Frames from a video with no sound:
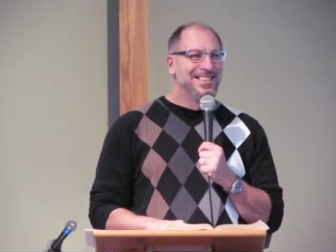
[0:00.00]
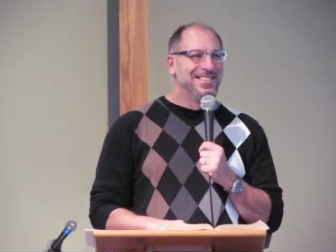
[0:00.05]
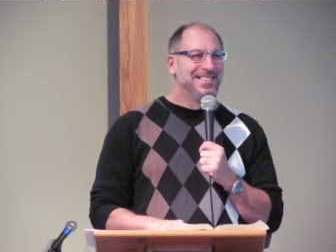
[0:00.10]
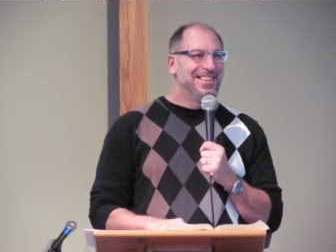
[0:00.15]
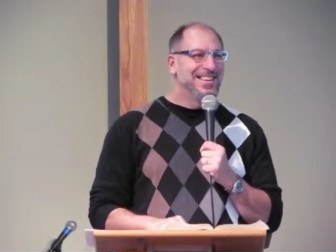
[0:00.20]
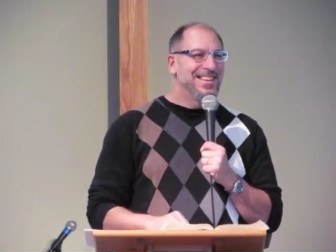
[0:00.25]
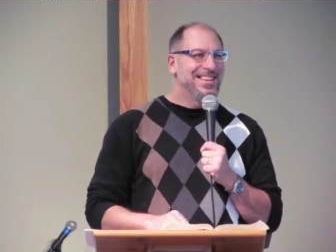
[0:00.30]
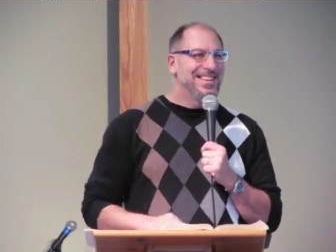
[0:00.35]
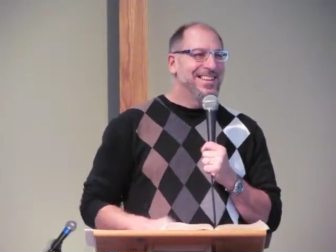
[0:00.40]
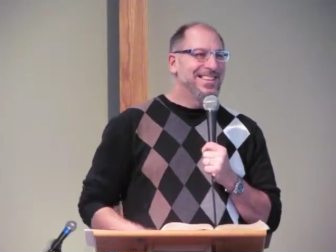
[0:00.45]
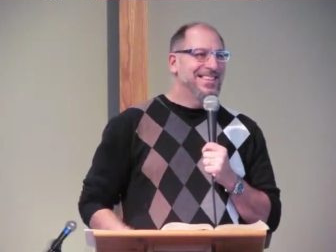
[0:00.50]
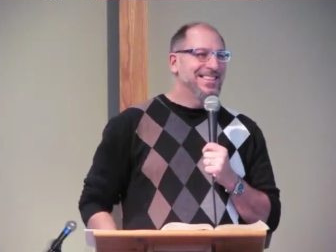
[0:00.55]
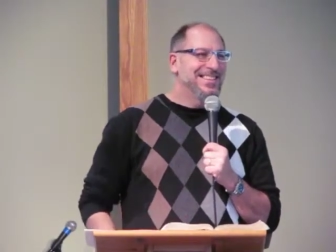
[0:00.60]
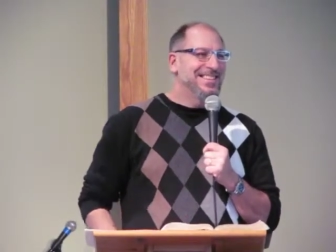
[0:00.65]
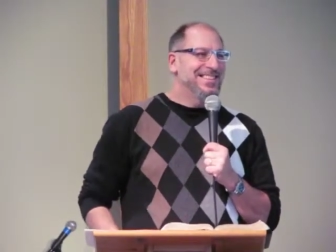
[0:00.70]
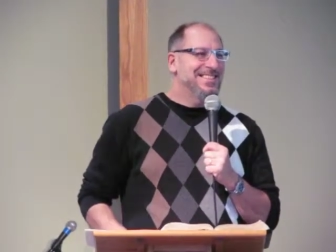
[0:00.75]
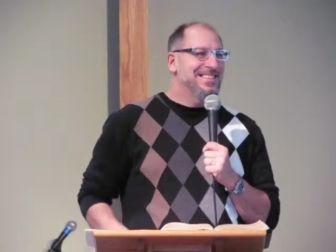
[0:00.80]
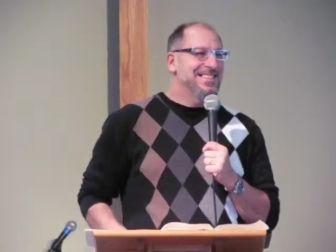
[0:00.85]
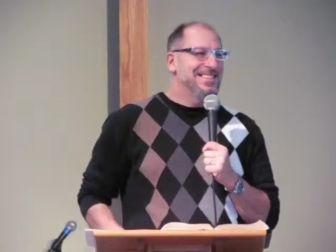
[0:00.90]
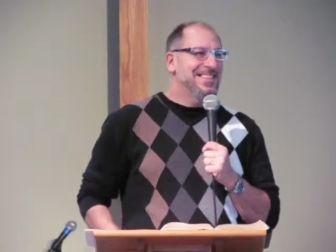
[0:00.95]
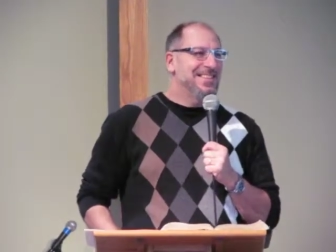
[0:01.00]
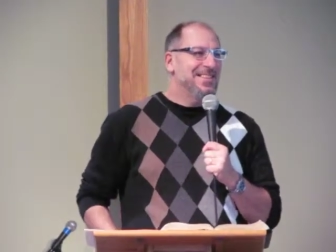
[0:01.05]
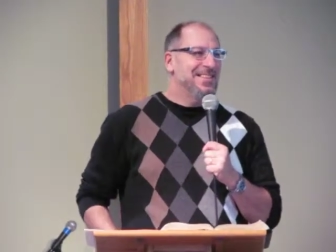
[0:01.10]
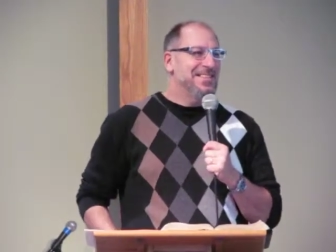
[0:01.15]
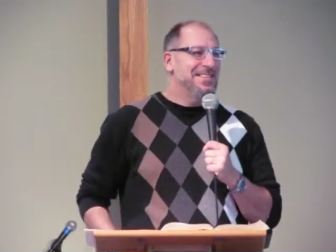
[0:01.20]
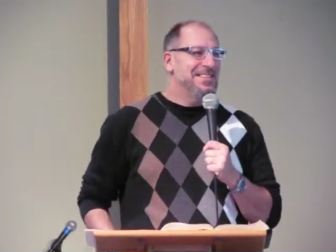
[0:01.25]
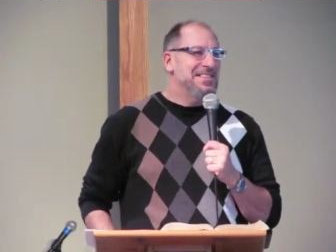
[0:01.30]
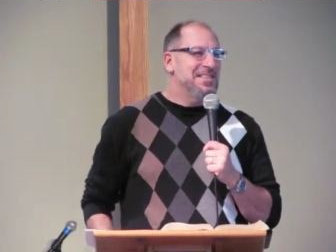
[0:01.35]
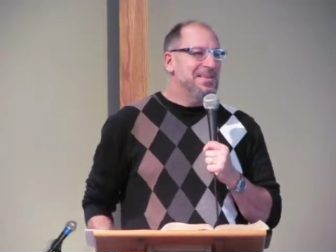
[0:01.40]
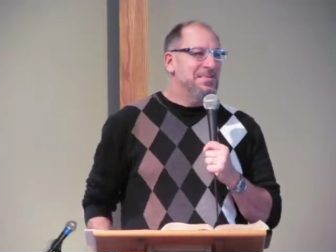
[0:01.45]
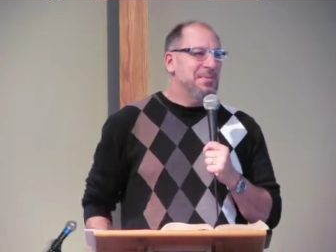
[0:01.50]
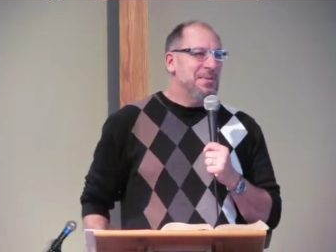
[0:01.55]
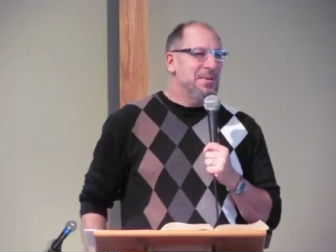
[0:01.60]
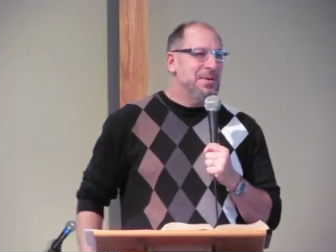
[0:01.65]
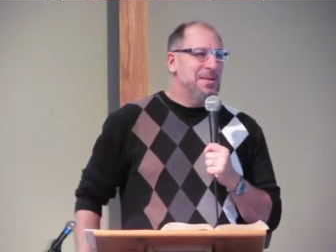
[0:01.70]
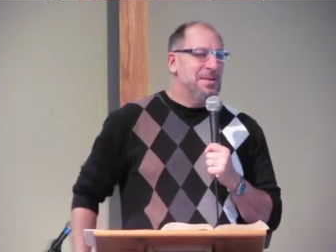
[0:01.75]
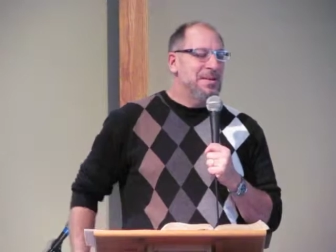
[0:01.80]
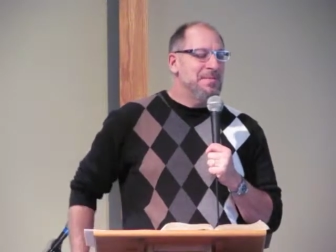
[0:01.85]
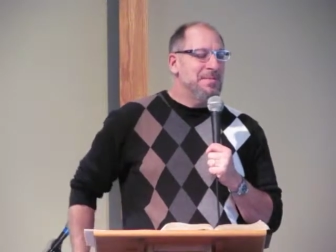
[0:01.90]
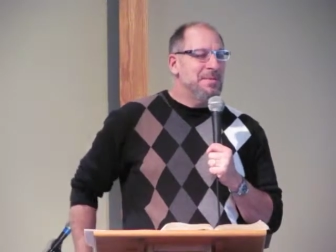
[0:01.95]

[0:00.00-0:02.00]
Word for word: Right? You just get all disappointed.